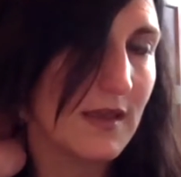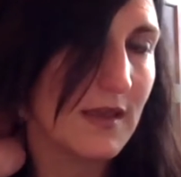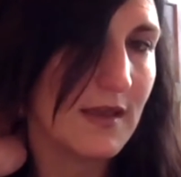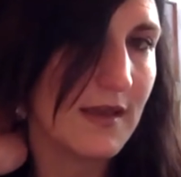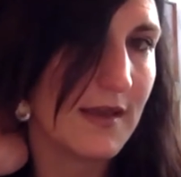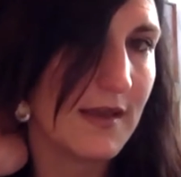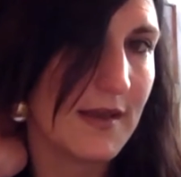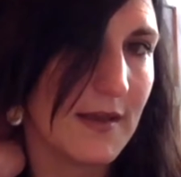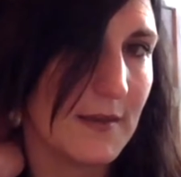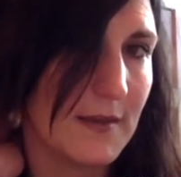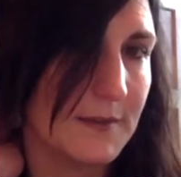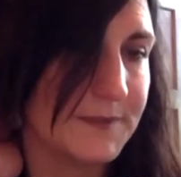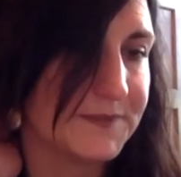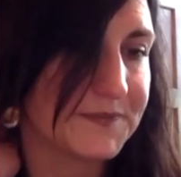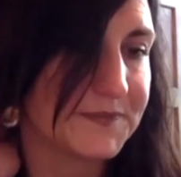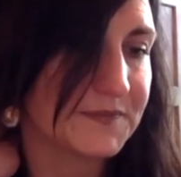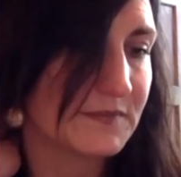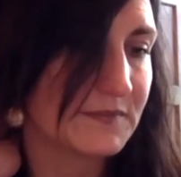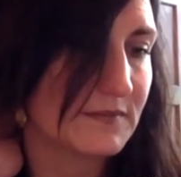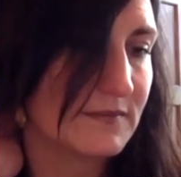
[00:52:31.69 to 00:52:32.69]

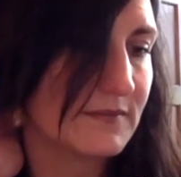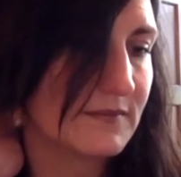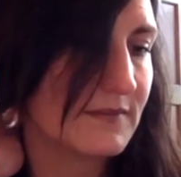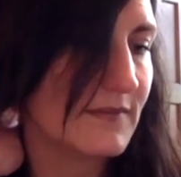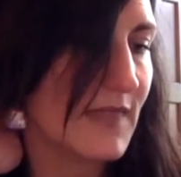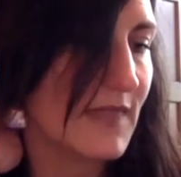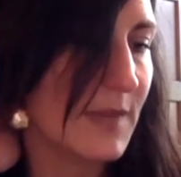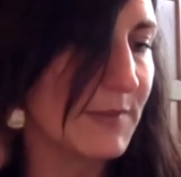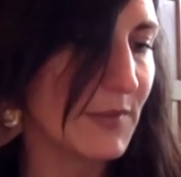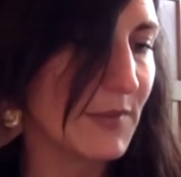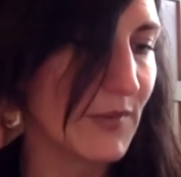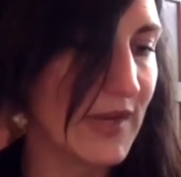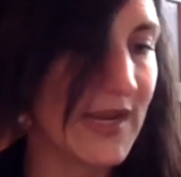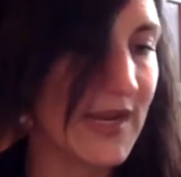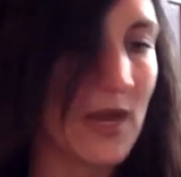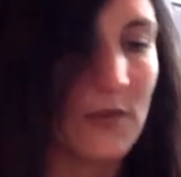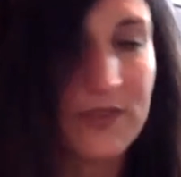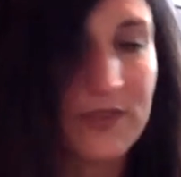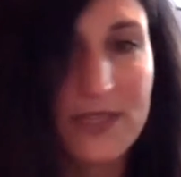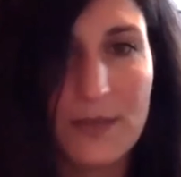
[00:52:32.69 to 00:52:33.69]
Right
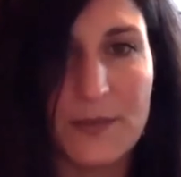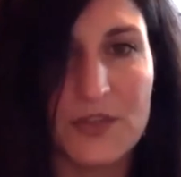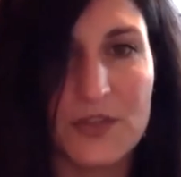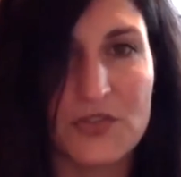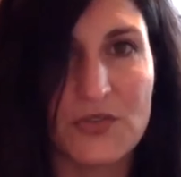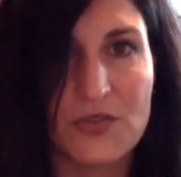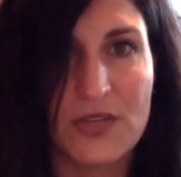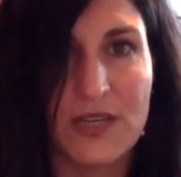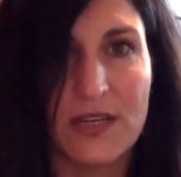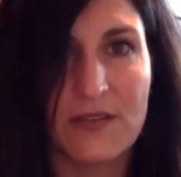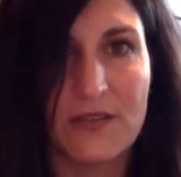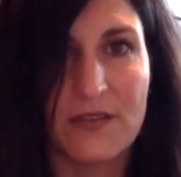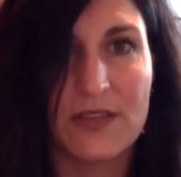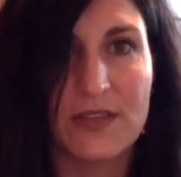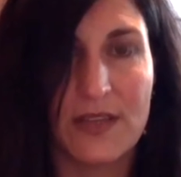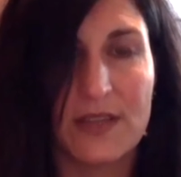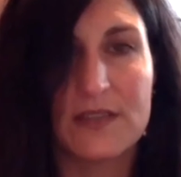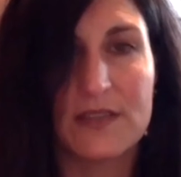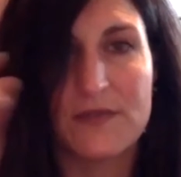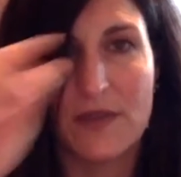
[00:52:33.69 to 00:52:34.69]
now with the imagery and
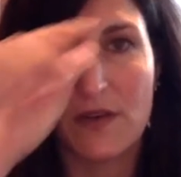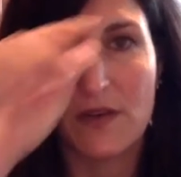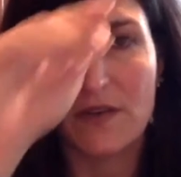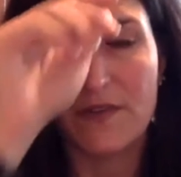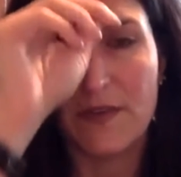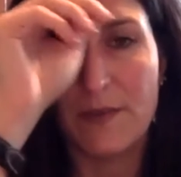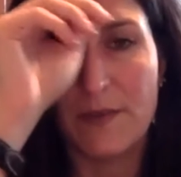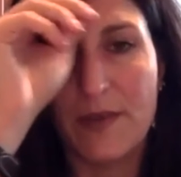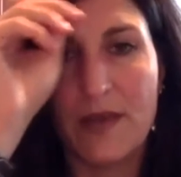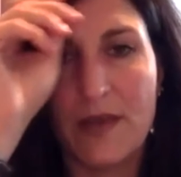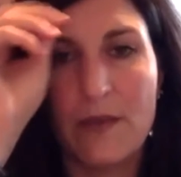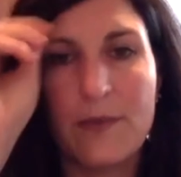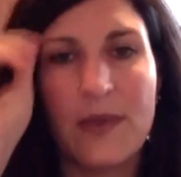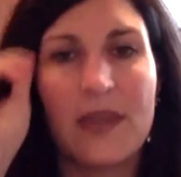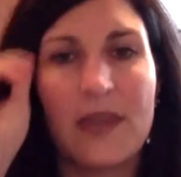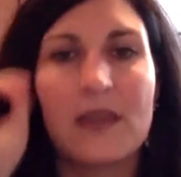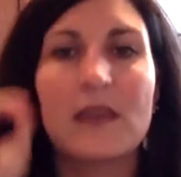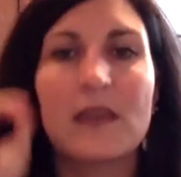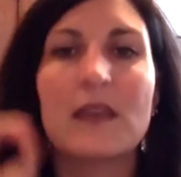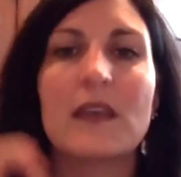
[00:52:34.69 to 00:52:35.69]
everything, it's very female, but